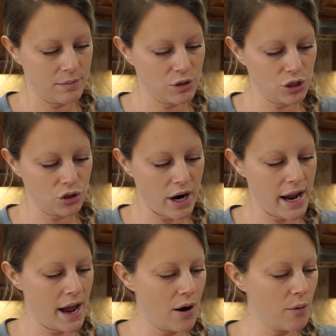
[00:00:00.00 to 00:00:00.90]
to
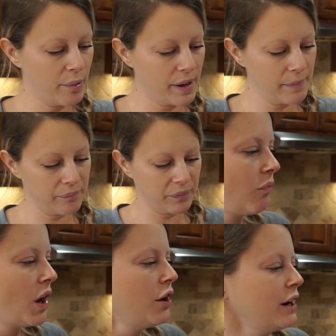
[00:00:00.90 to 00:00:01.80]
try out. But
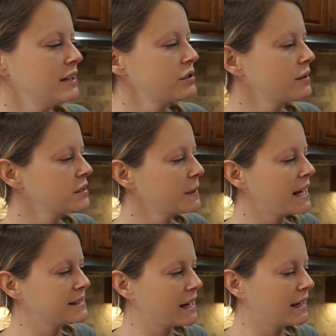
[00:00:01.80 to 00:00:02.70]
all right, so this one
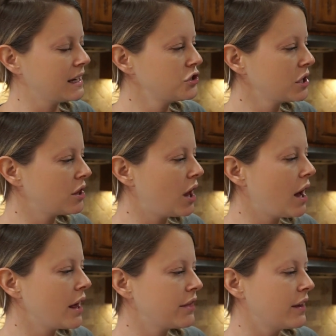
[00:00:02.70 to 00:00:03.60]
has a kitchen
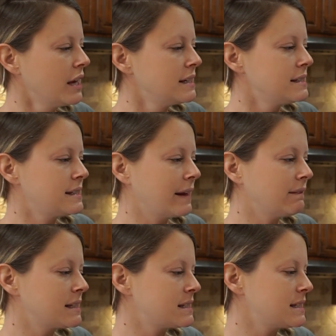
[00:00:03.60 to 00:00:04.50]
cloth,
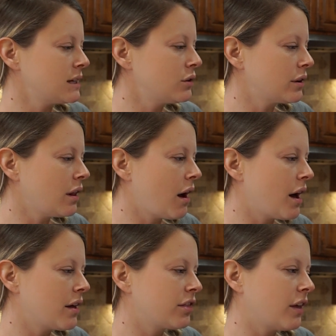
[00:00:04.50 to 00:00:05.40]
stainless steel
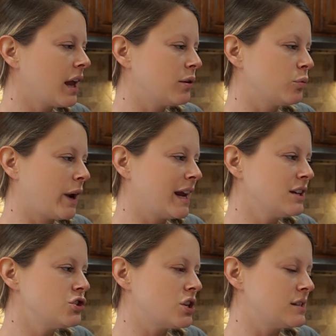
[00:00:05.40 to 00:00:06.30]
cloth, a
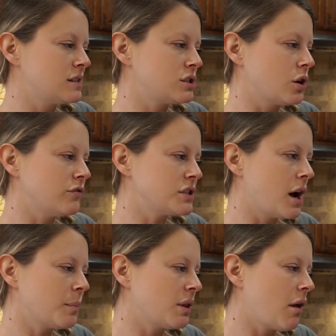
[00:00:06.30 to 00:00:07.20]
range and
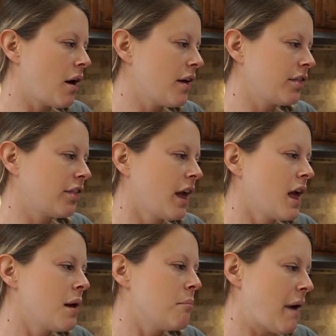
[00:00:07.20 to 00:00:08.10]
stovetop cloth,
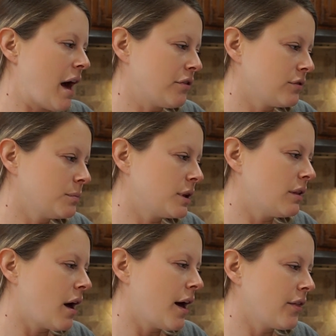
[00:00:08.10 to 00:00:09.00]
bathroom
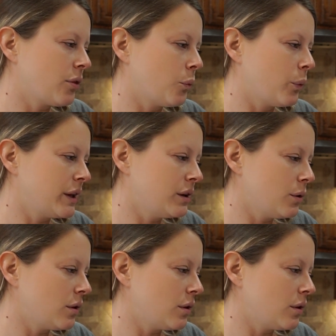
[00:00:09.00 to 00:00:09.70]
cloth, window